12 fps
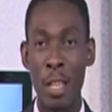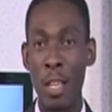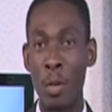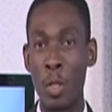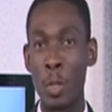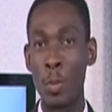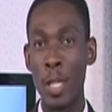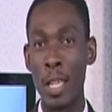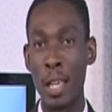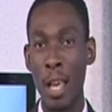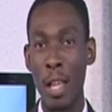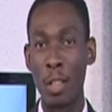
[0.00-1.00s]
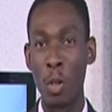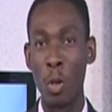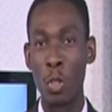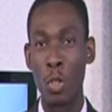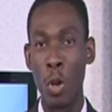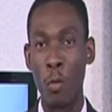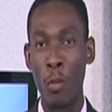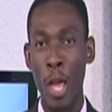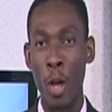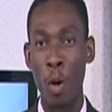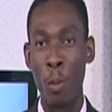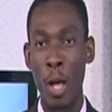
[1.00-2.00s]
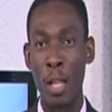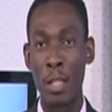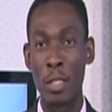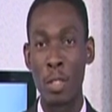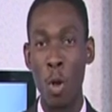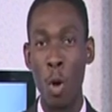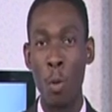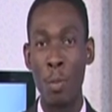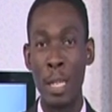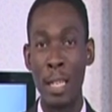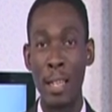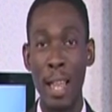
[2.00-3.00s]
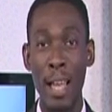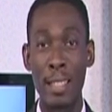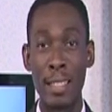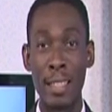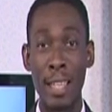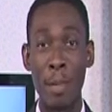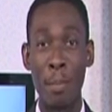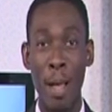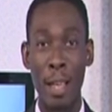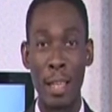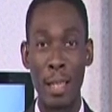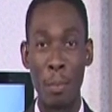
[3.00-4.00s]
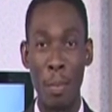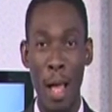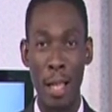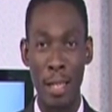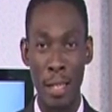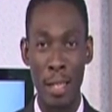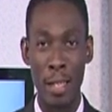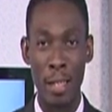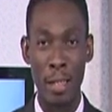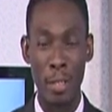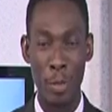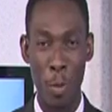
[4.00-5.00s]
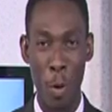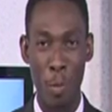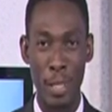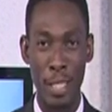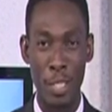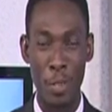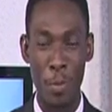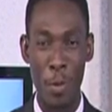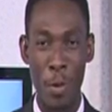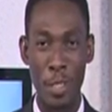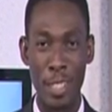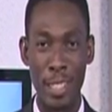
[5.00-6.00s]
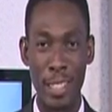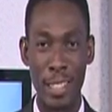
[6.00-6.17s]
He was speaking at the launch of Ecobank's OmniLite Digibanking Pack. There's more in this report.